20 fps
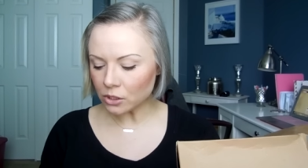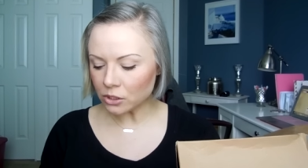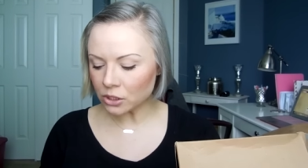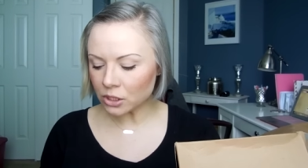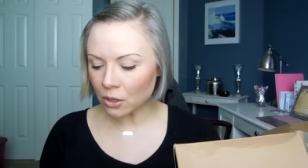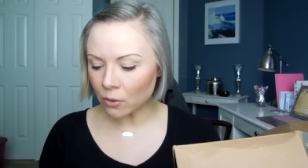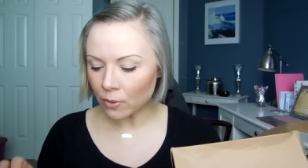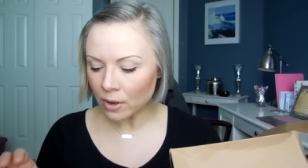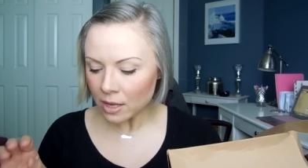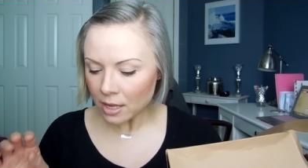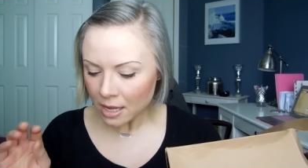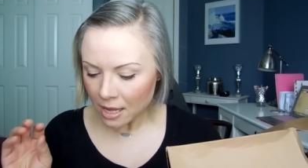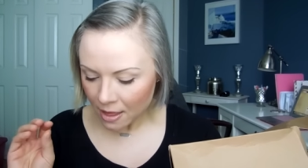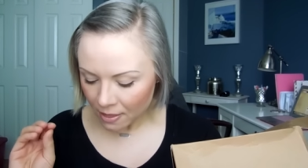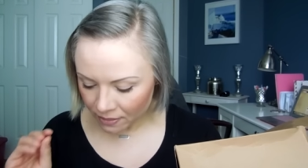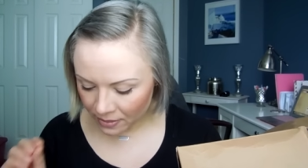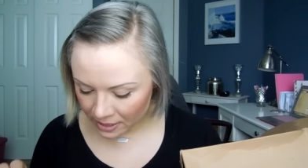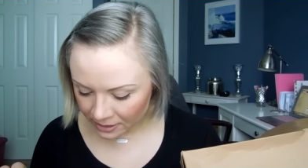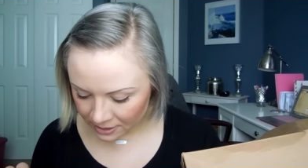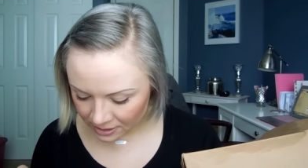So
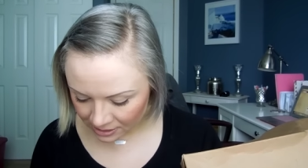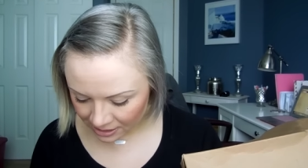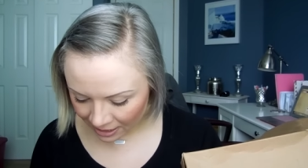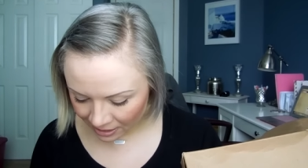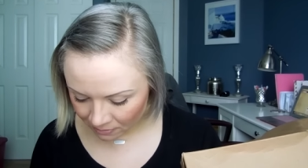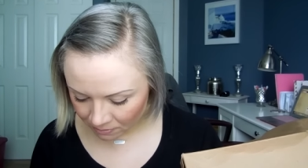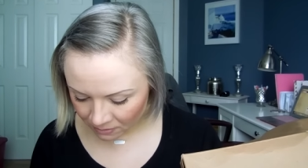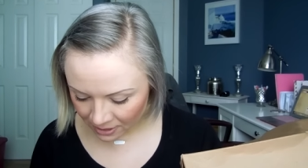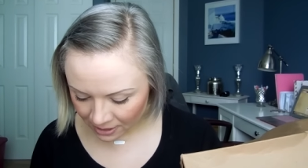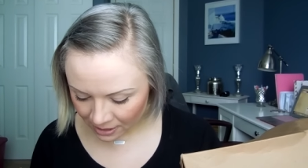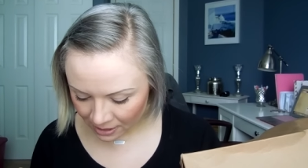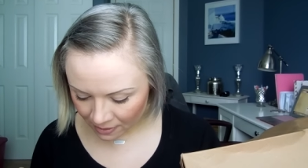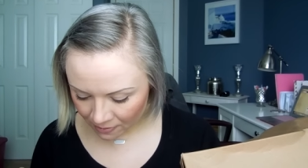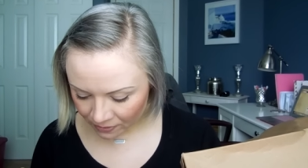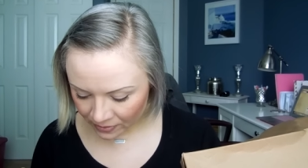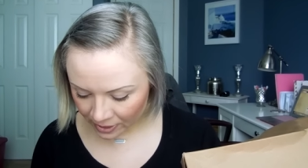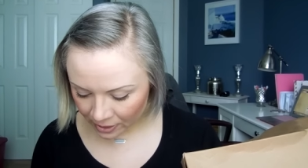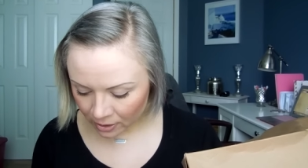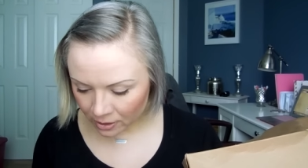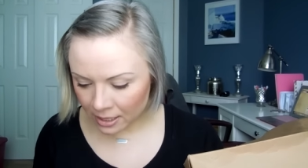they sent me
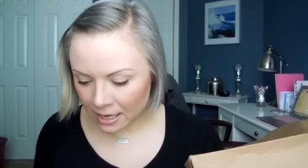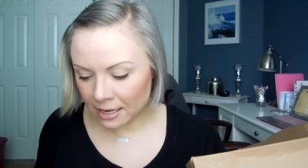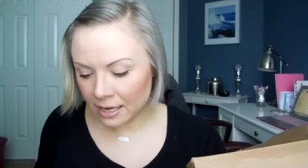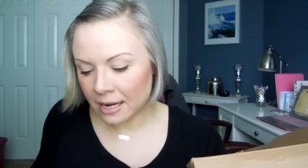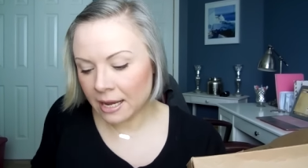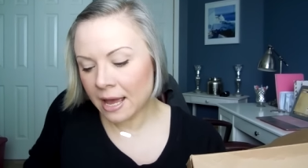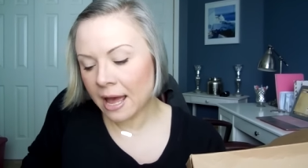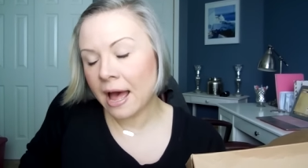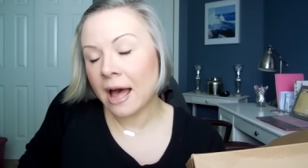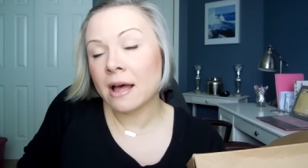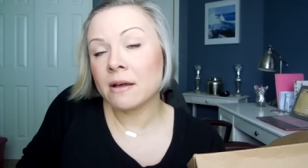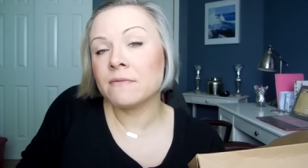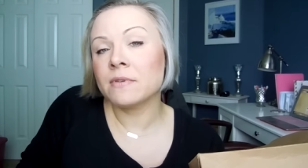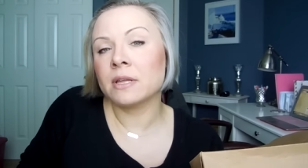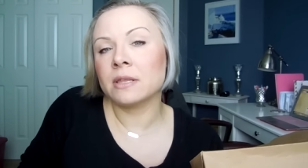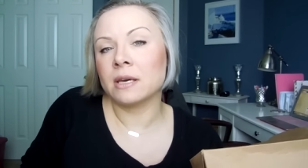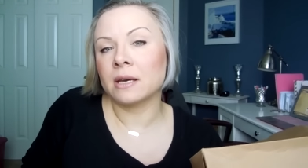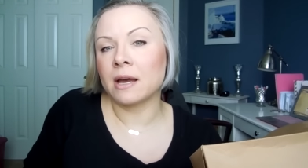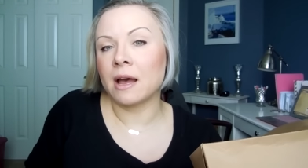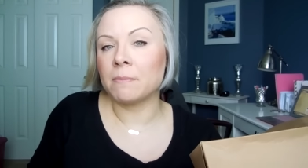there, and I
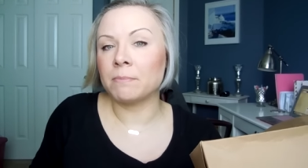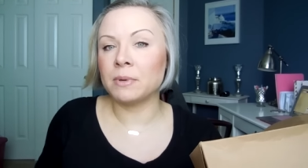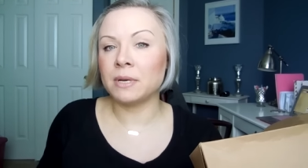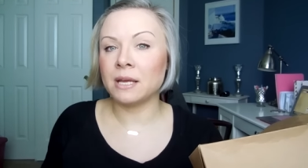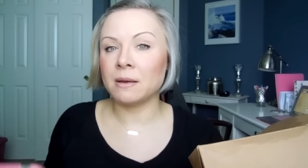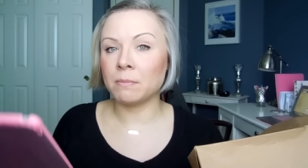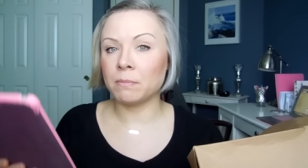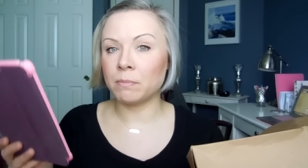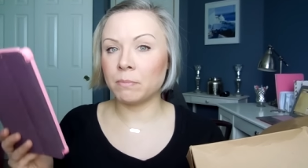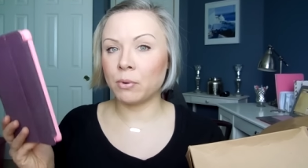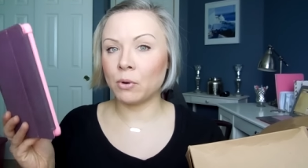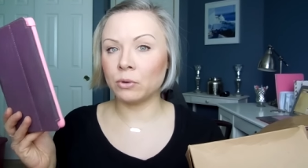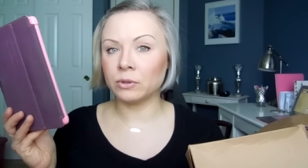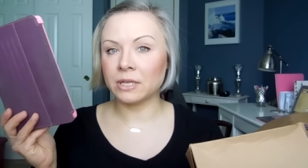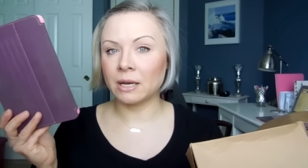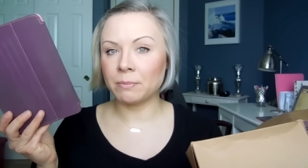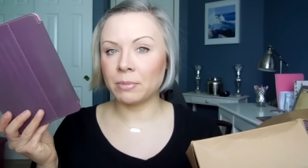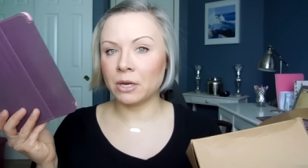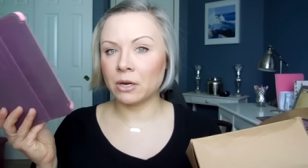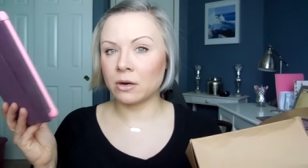have the company
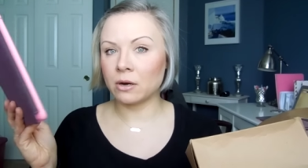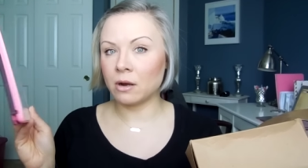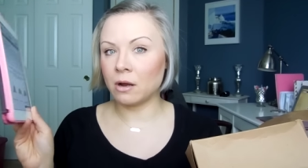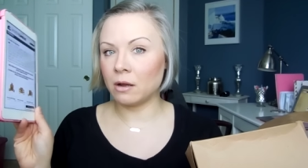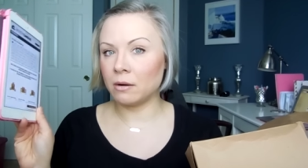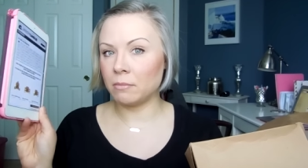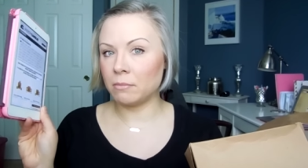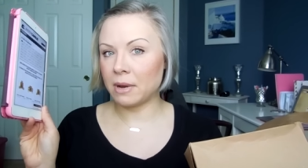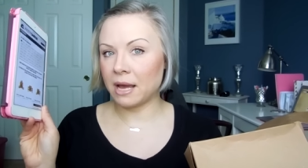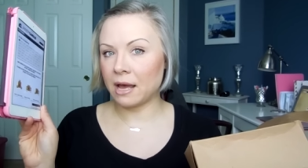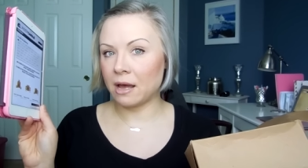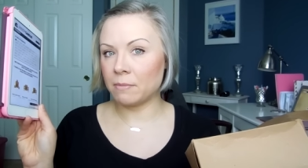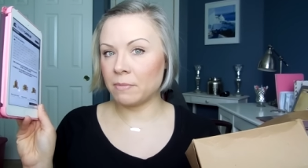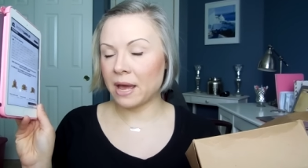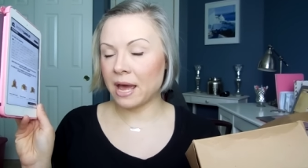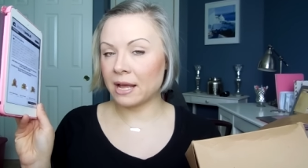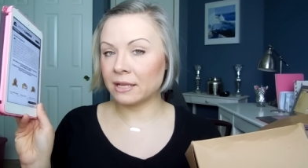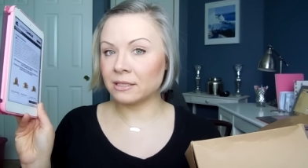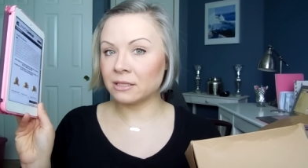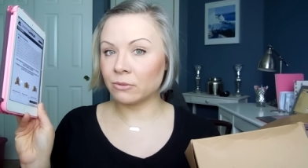pulled up here on my
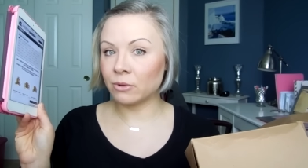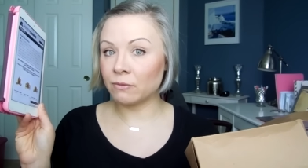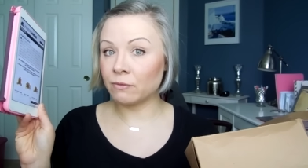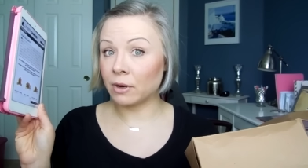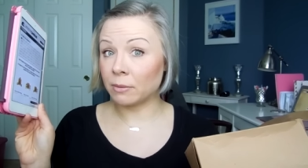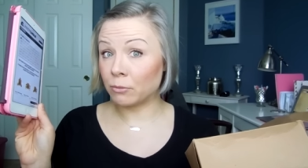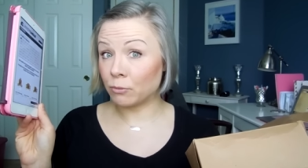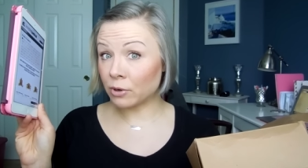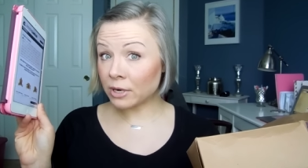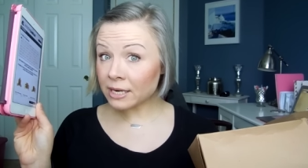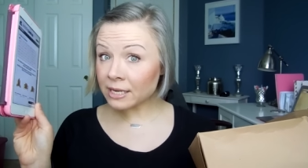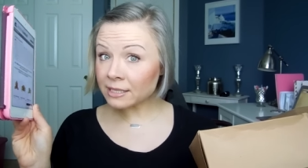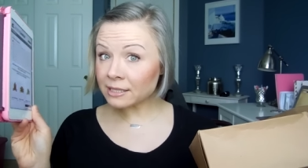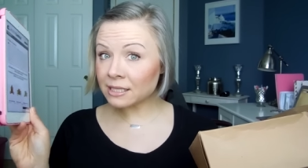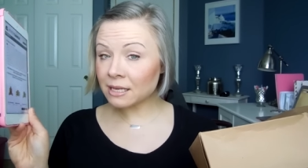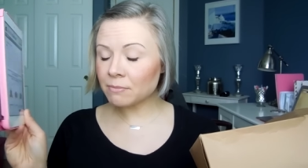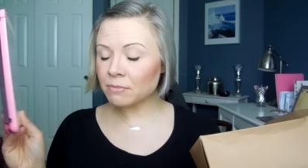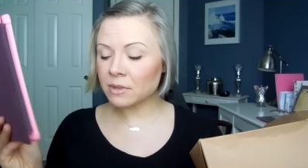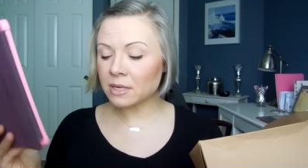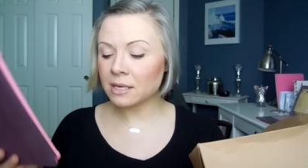iPad. So if I'm reading
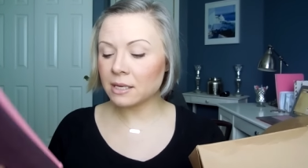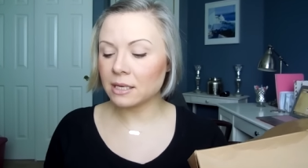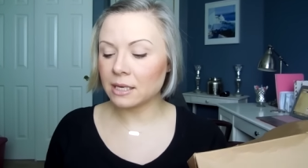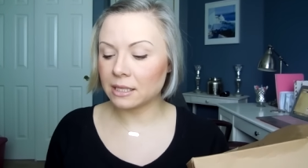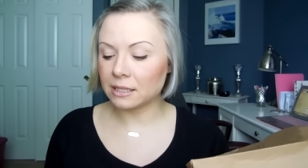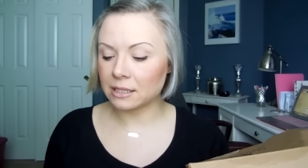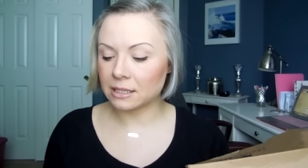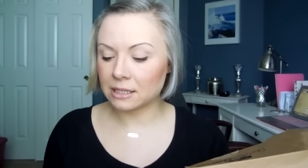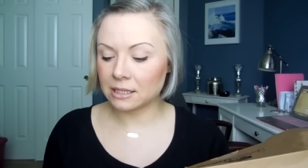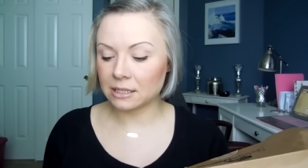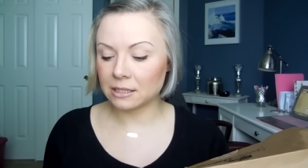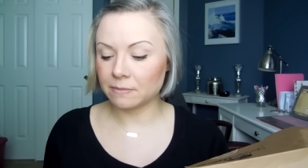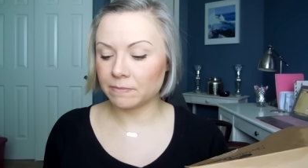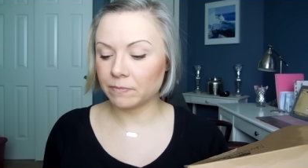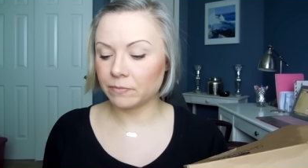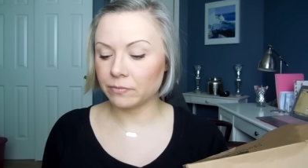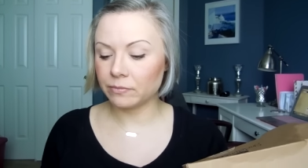something, it's